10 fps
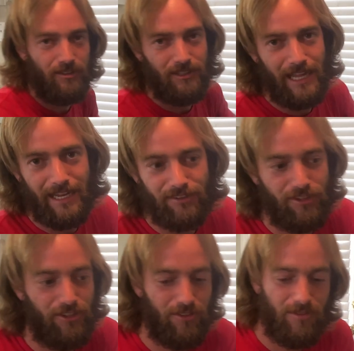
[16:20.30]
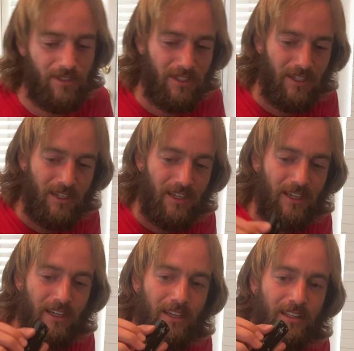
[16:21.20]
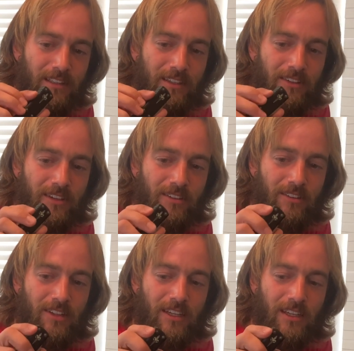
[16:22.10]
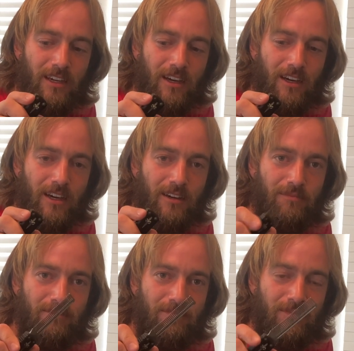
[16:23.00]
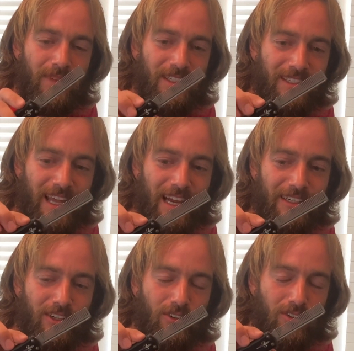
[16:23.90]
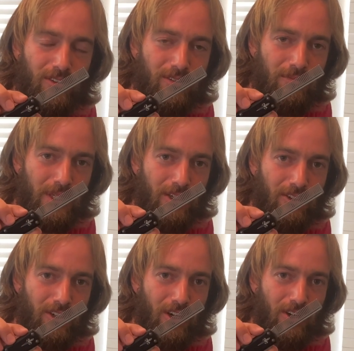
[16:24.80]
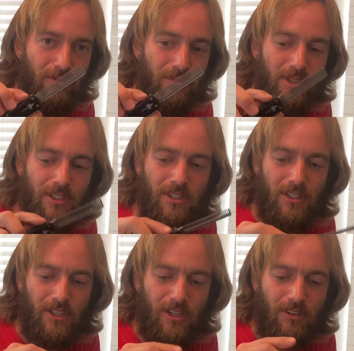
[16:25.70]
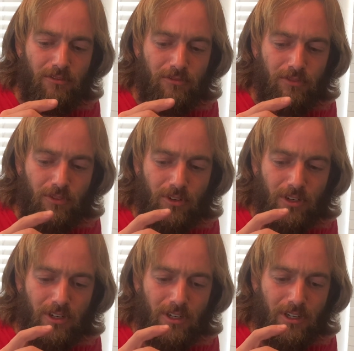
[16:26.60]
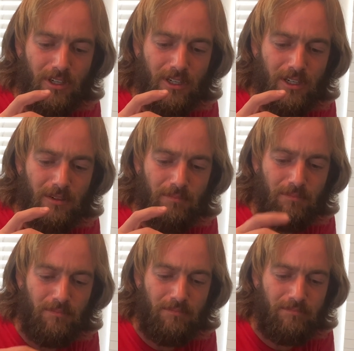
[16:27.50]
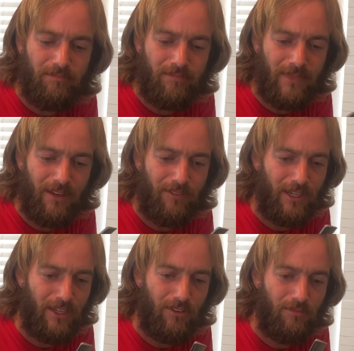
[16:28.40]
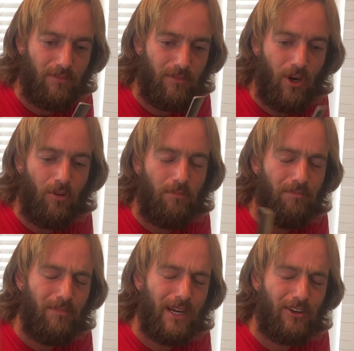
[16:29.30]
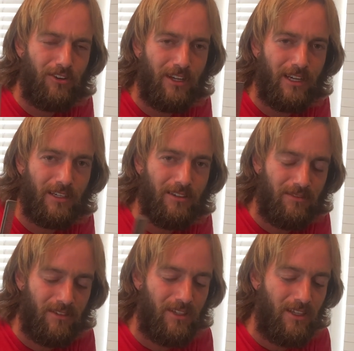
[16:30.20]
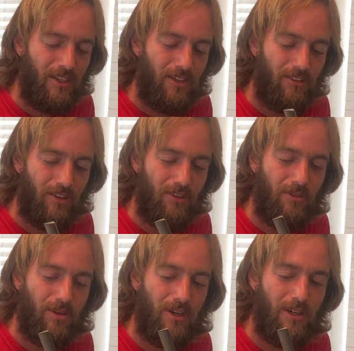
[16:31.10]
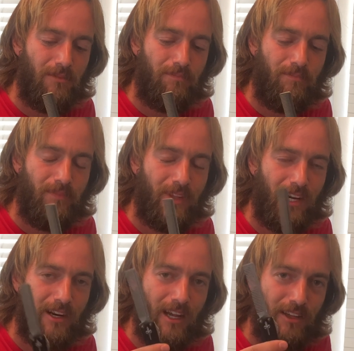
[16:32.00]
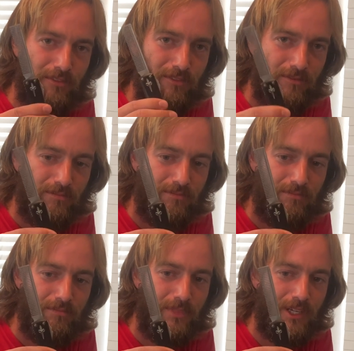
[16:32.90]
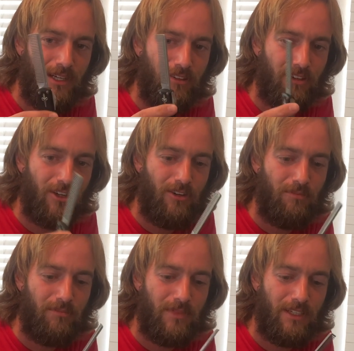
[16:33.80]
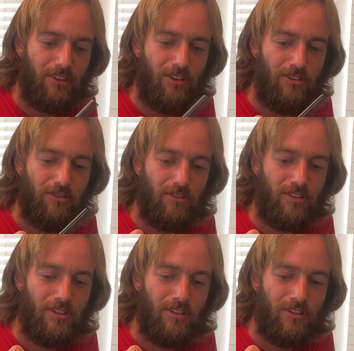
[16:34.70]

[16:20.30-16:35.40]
last two, this is the tactical beard comb from, I forget who, oh, Microtech. So not a knife, but it is a comb. Gets used